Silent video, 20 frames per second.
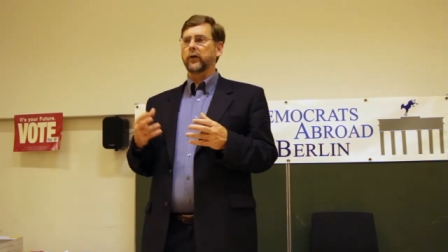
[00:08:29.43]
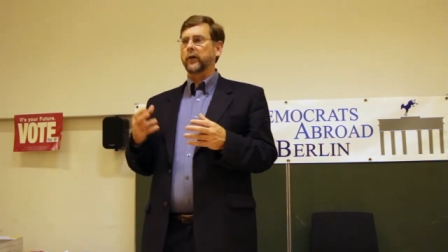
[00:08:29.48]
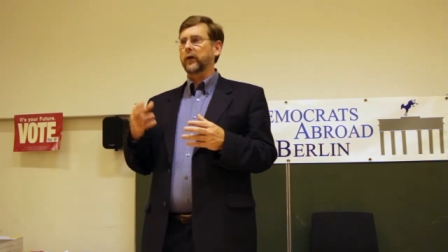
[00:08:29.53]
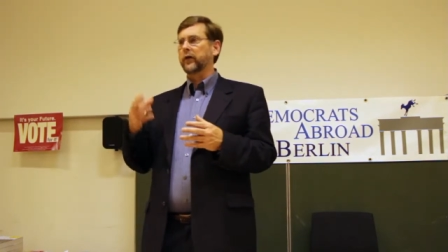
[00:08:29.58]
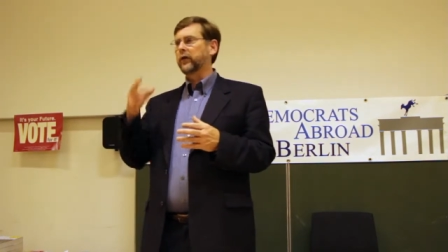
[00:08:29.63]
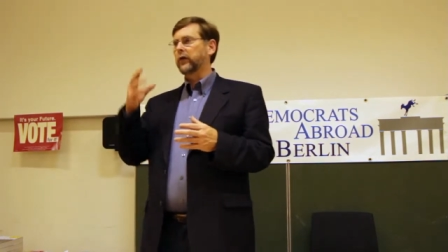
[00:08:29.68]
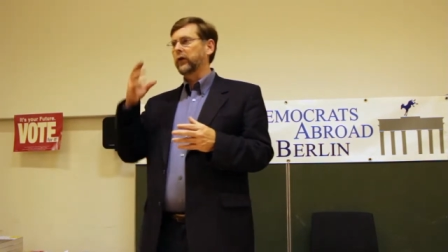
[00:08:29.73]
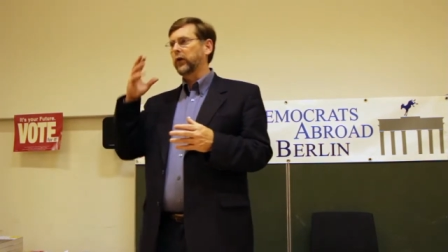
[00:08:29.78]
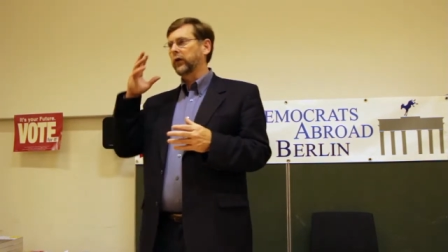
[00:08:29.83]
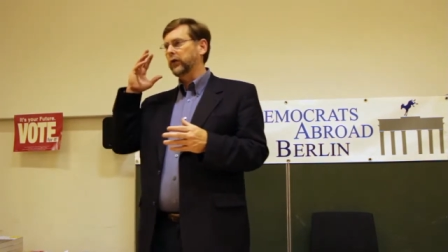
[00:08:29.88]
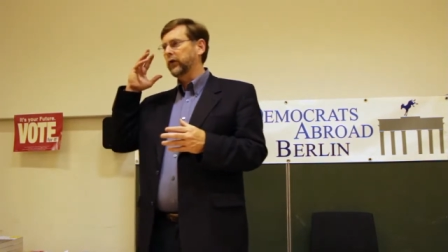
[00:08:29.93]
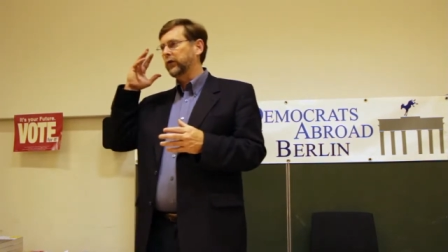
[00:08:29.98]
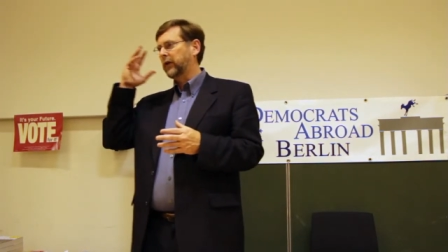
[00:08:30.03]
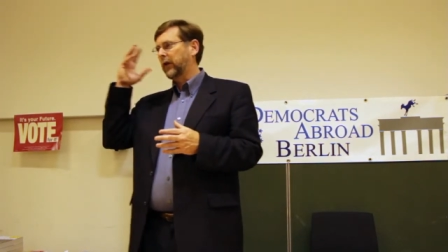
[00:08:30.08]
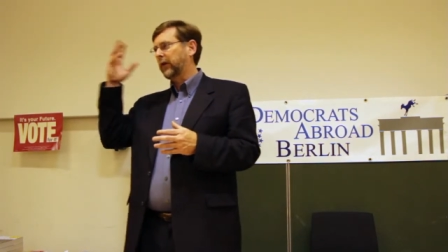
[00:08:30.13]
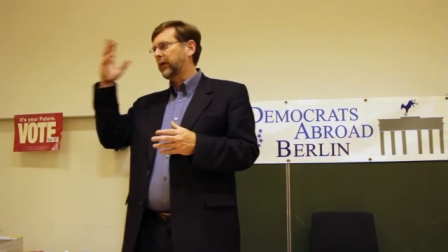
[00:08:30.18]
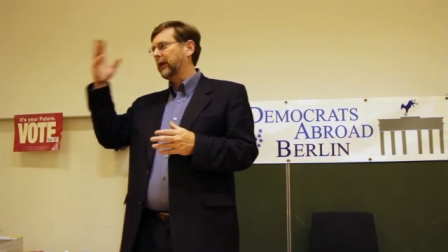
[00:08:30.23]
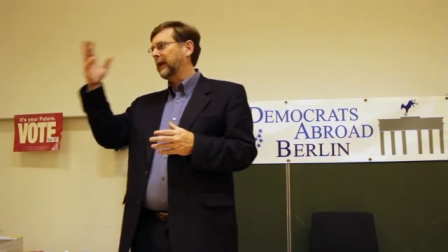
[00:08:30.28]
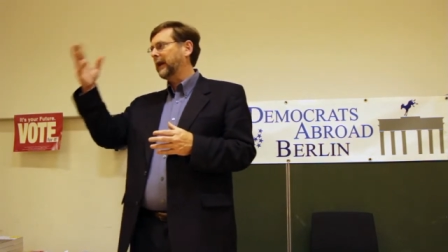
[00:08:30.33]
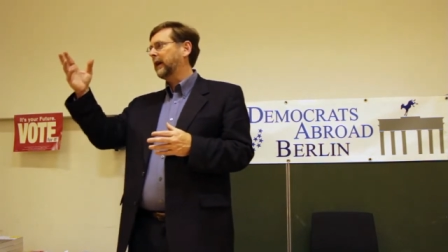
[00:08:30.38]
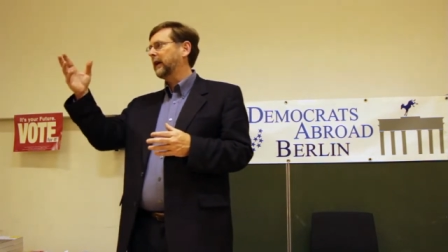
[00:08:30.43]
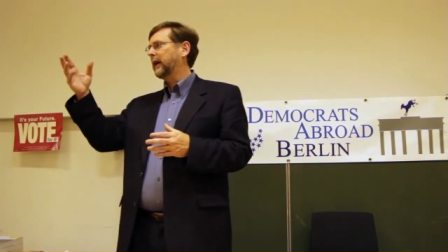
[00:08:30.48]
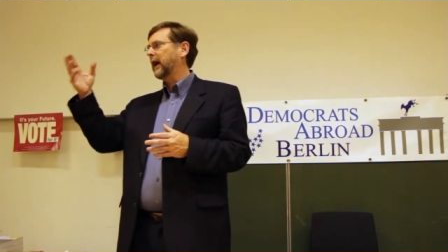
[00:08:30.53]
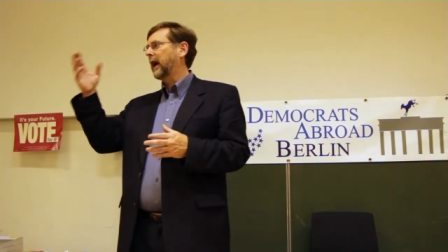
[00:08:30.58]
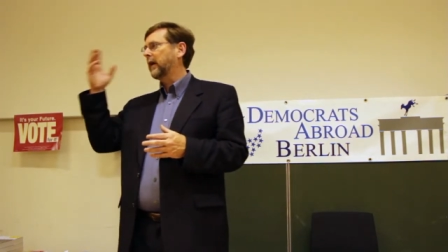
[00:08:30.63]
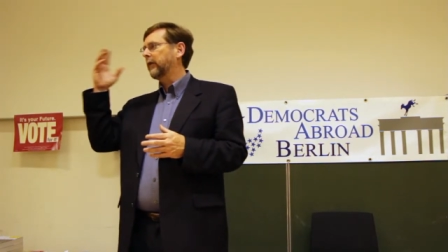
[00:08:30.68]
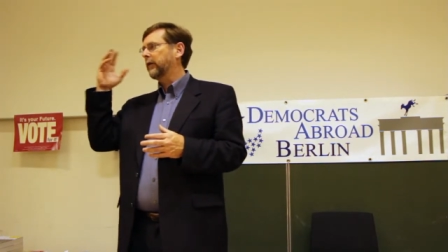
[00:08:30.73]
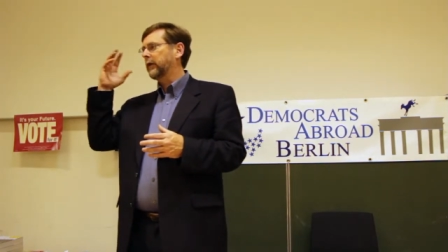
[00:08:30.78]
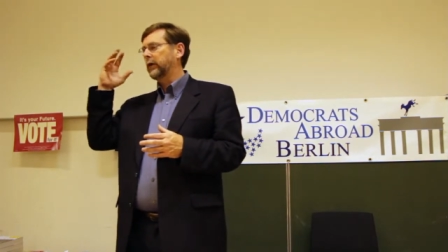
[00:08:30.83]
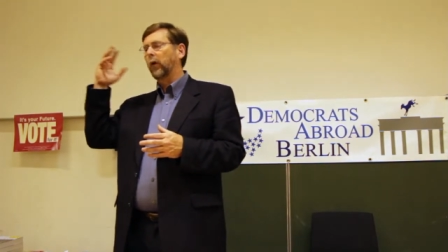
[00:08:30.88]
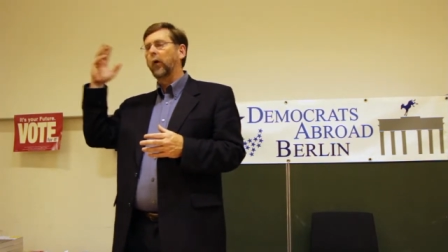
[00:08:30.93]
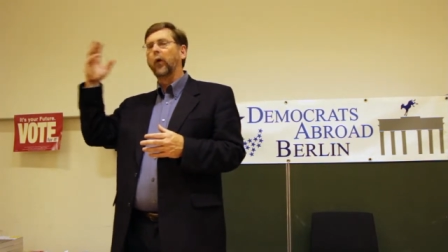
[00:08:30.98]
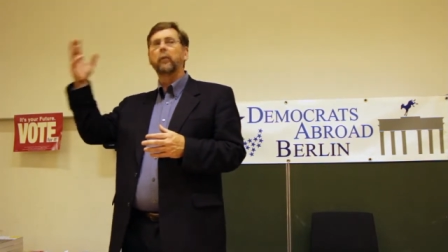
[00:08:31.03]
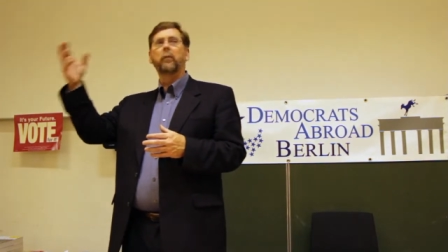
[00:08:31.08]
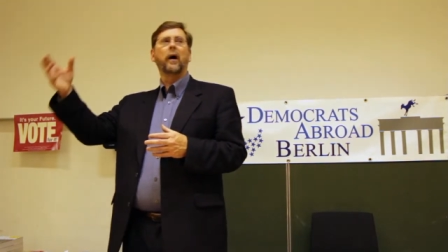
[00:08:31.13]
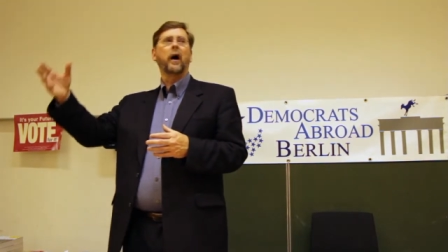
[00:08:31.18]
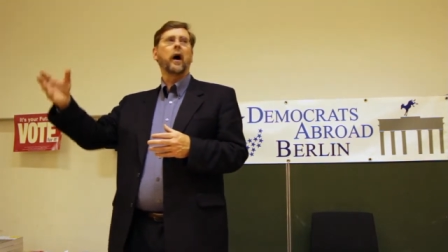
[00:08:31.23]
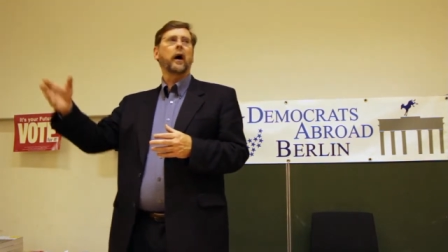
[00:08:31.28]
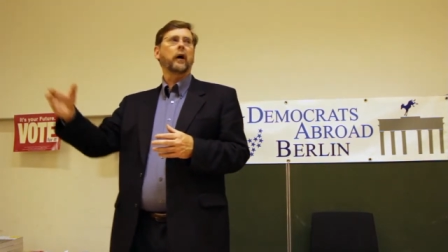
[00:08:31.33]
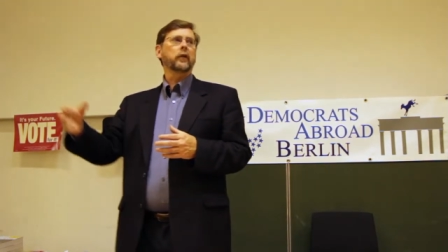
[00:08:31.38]
They're still used to thinking out of the old
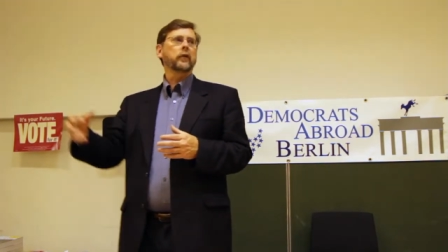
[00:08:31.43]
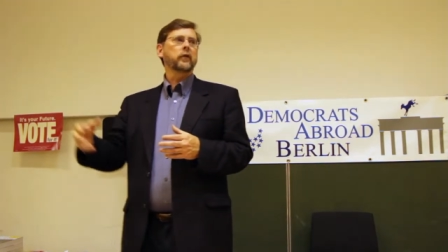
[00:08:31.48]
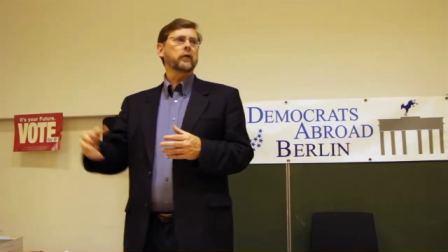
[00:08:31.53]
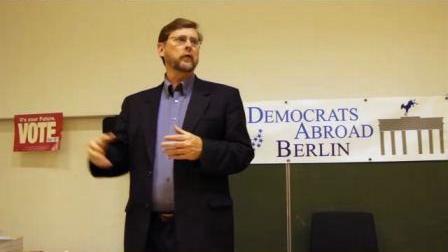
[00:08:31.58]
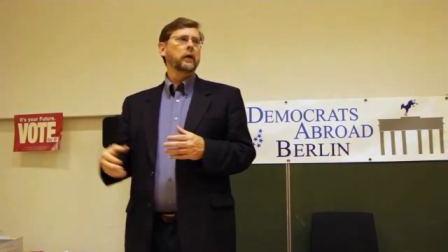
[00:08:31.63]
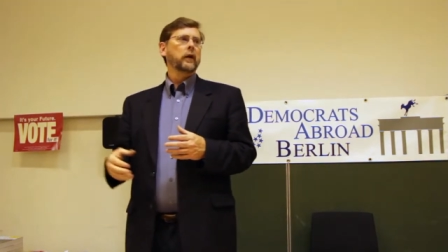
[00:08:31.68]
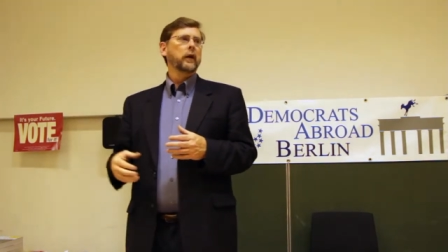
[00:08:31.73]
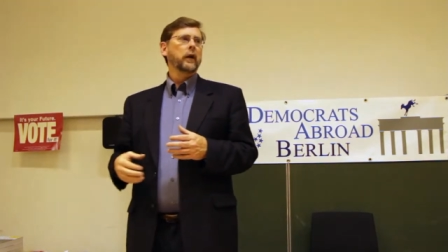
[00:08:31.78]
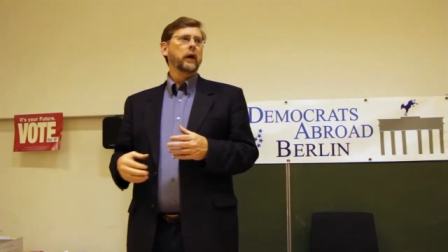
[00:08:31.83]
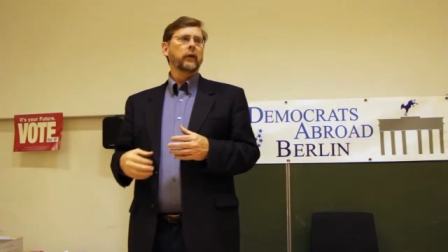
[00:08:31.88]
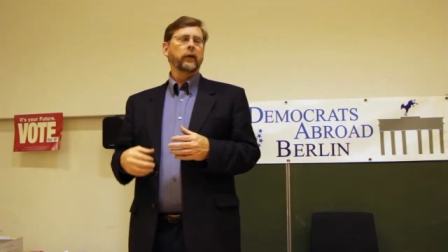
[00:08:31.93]
box